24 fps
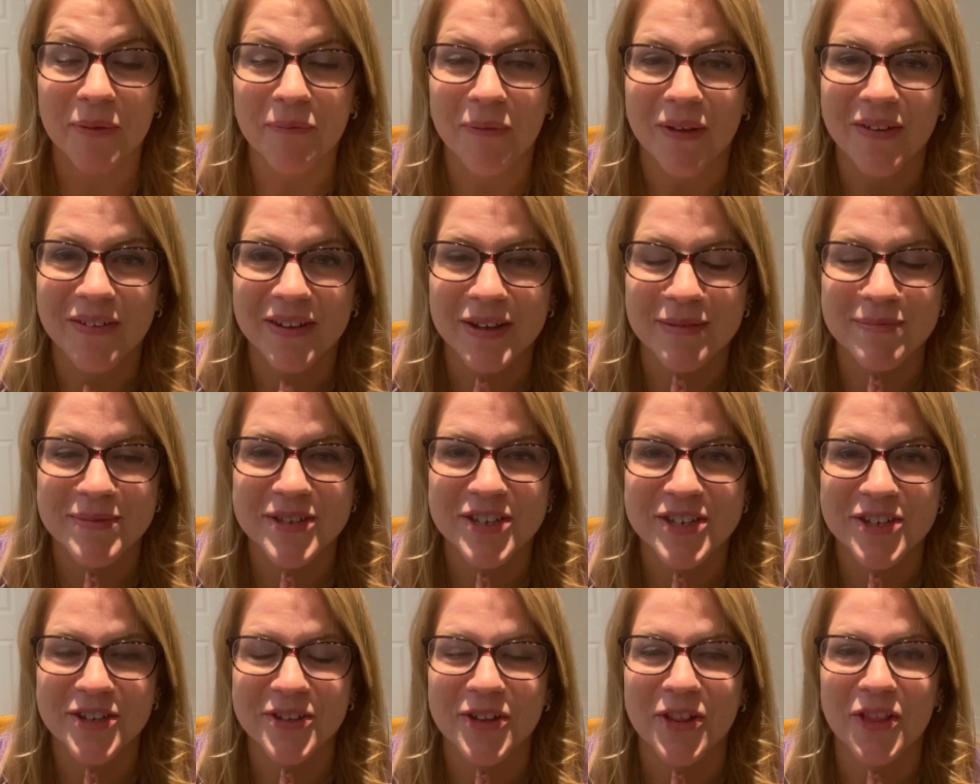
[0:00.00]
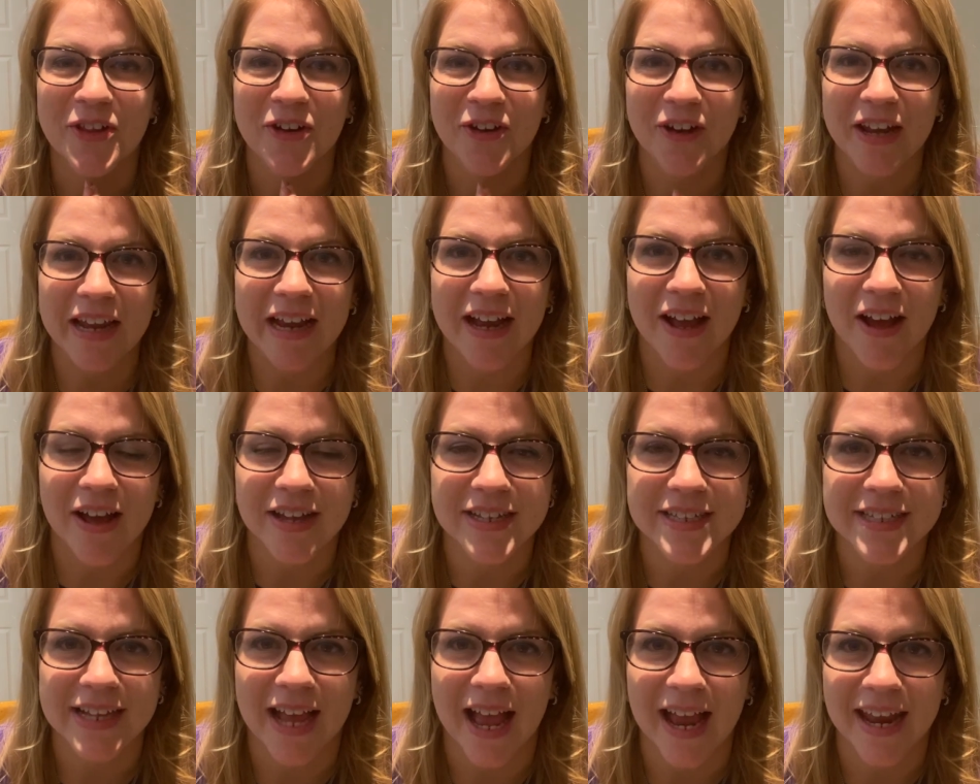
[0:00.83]
welcome to Learning
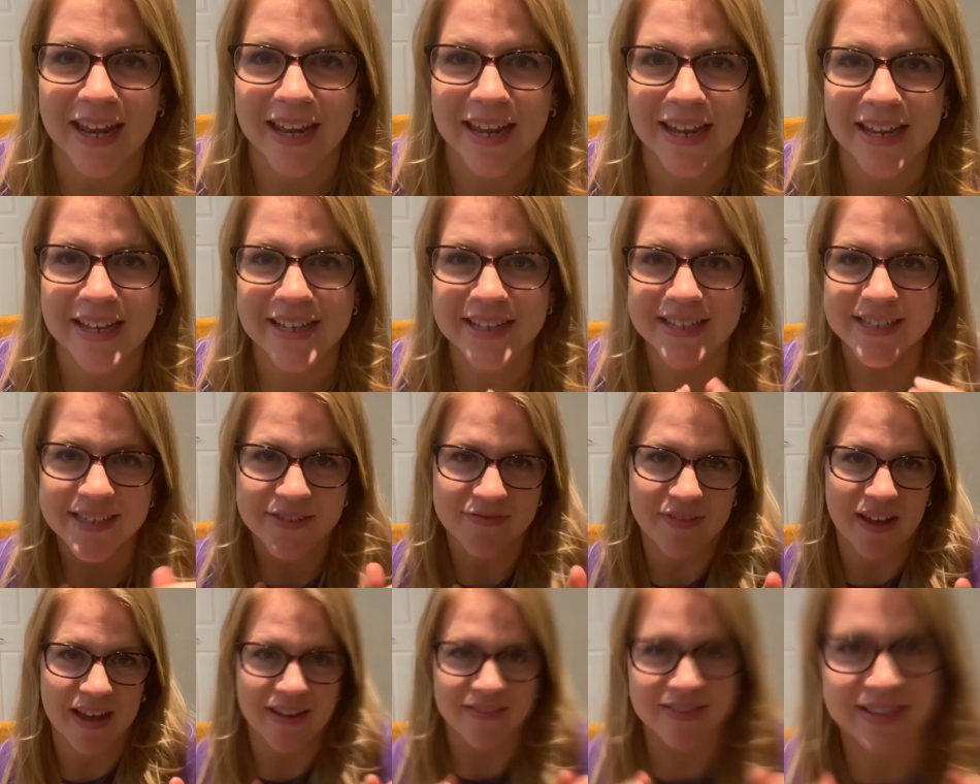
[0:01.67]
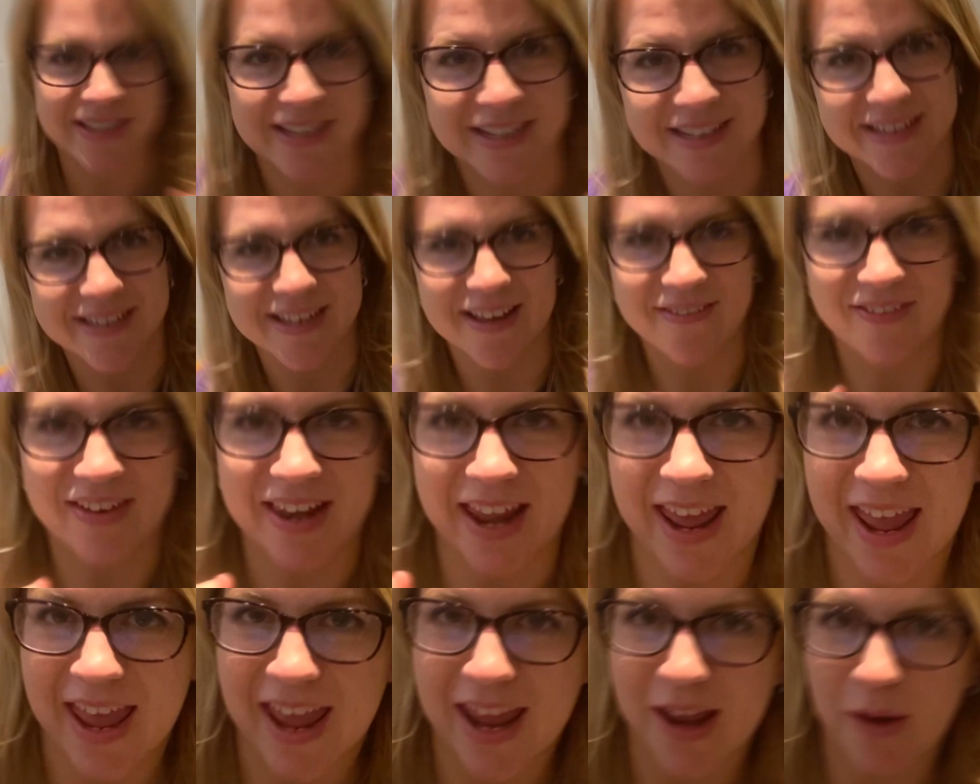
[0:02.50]
God's Guidance
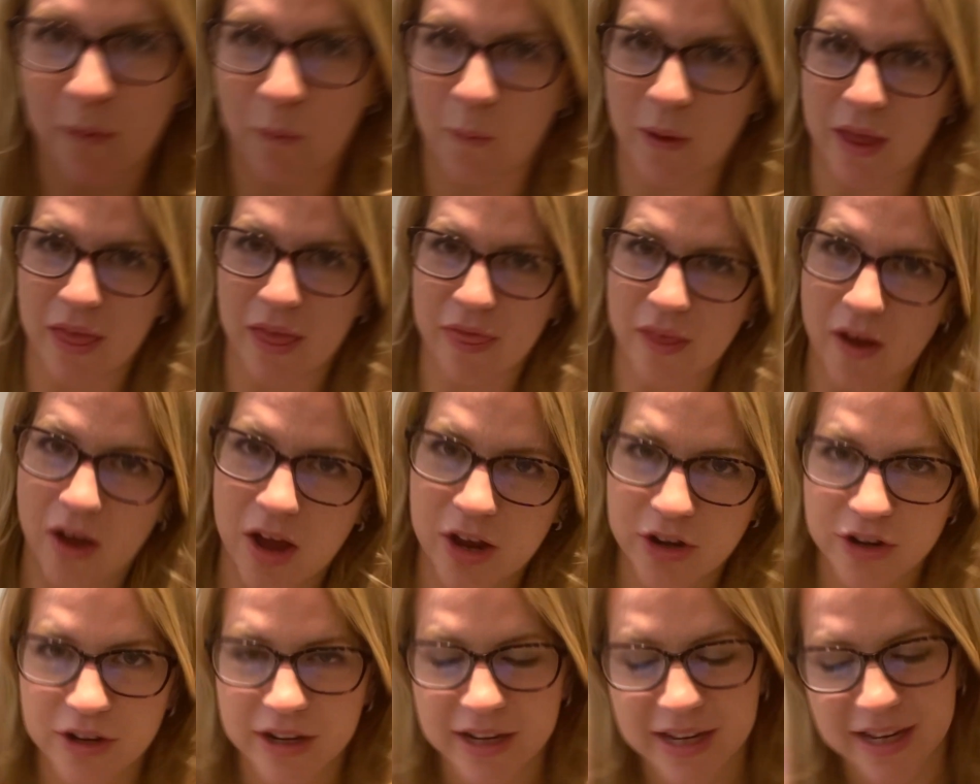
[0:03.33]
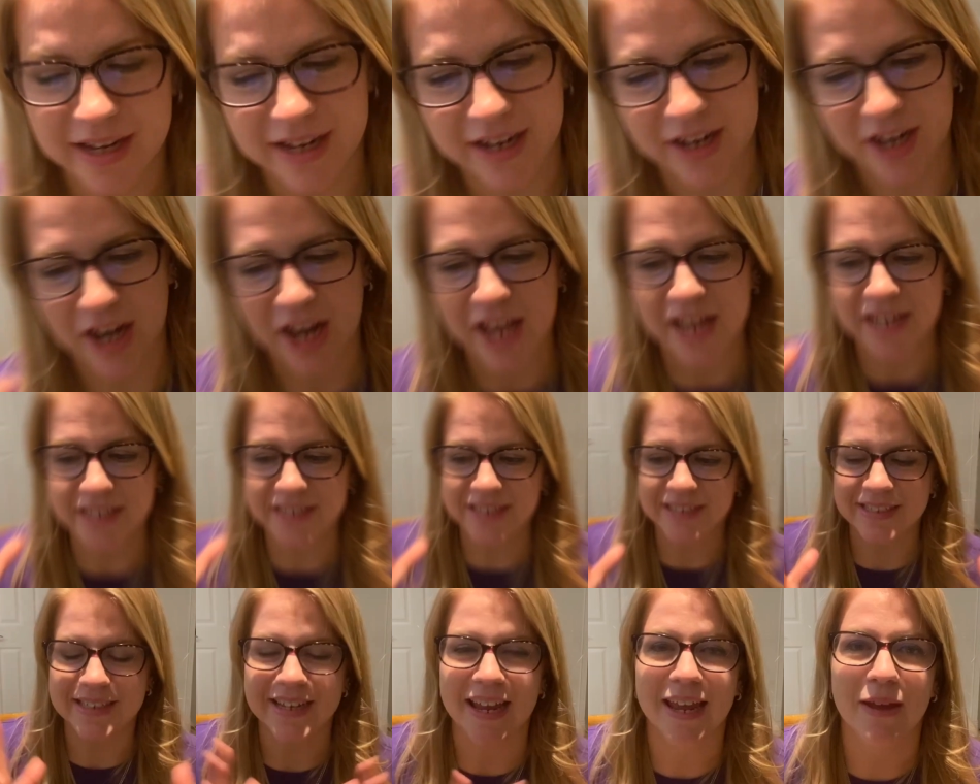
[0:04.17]
5678 with Audrey here.
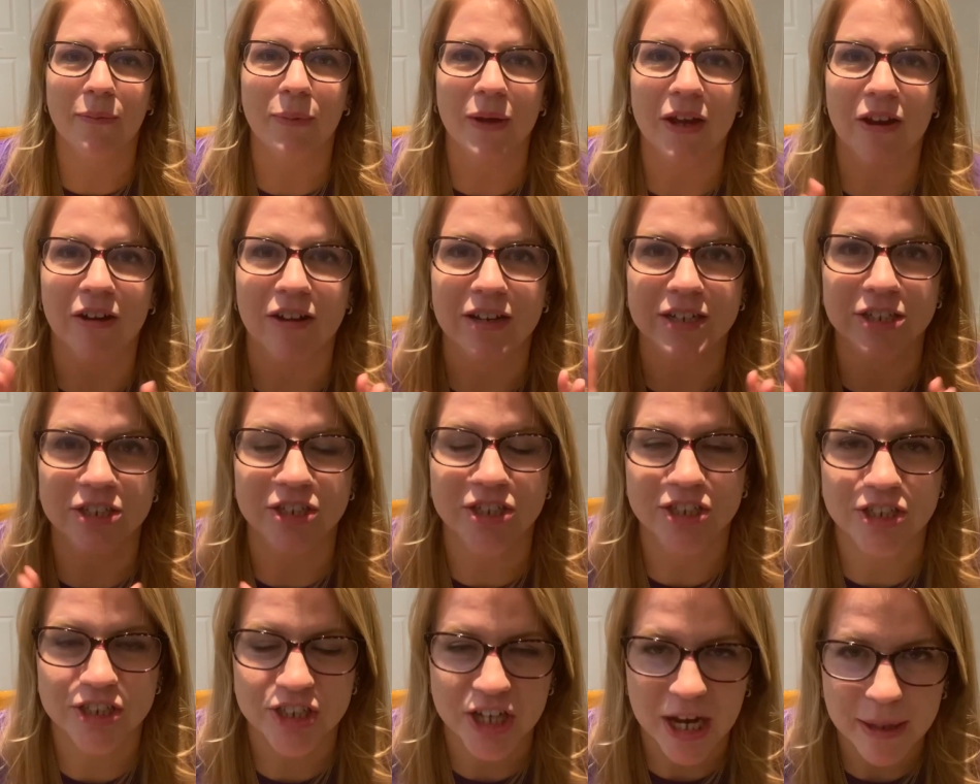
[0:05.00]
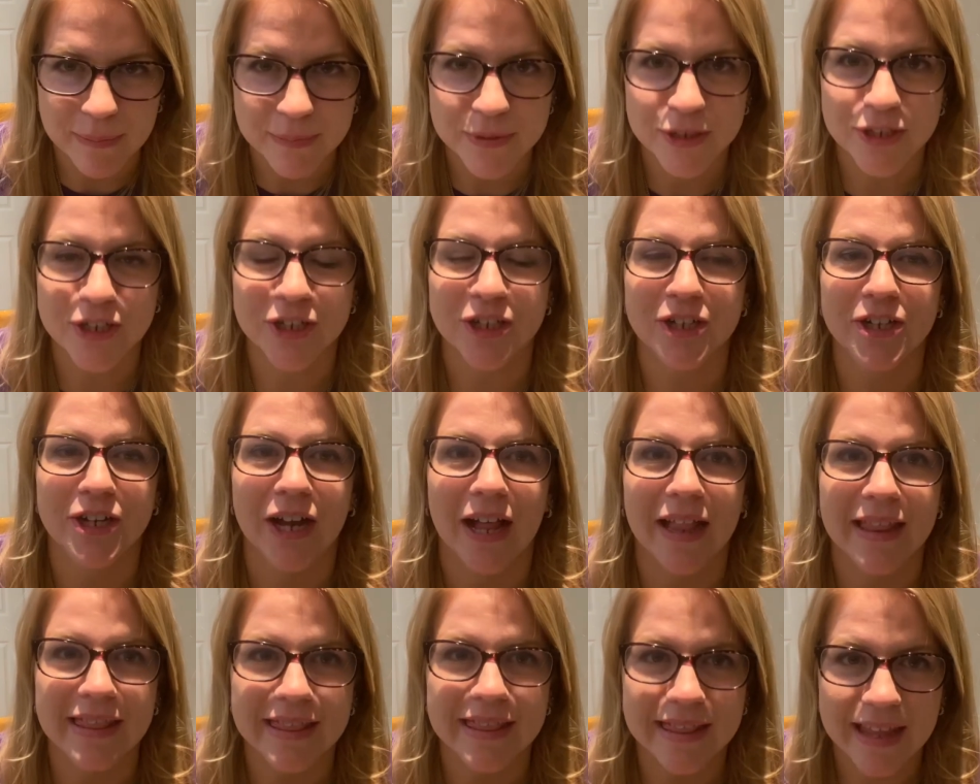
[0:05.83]
Today we are on chapter
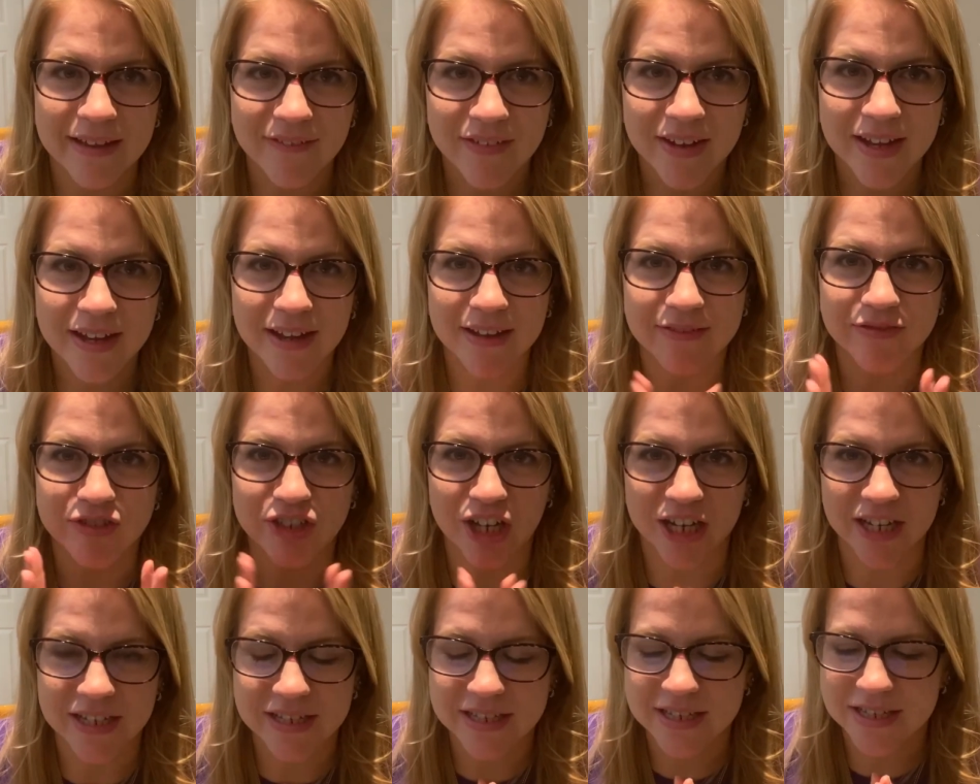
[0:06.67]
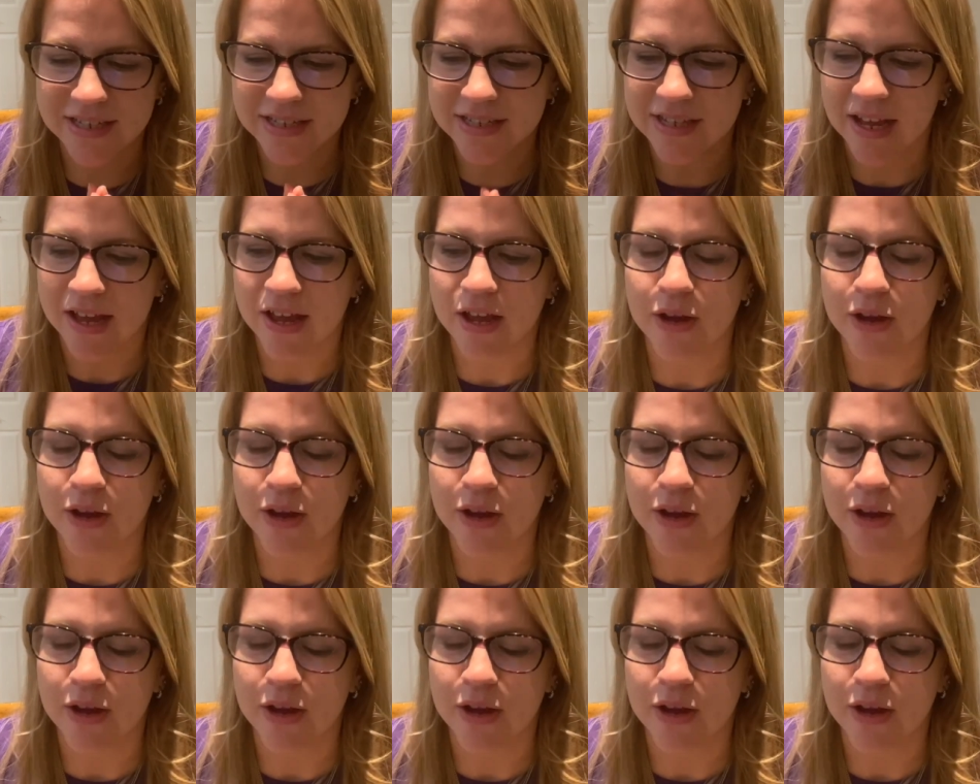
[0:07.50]
11 of Genesis.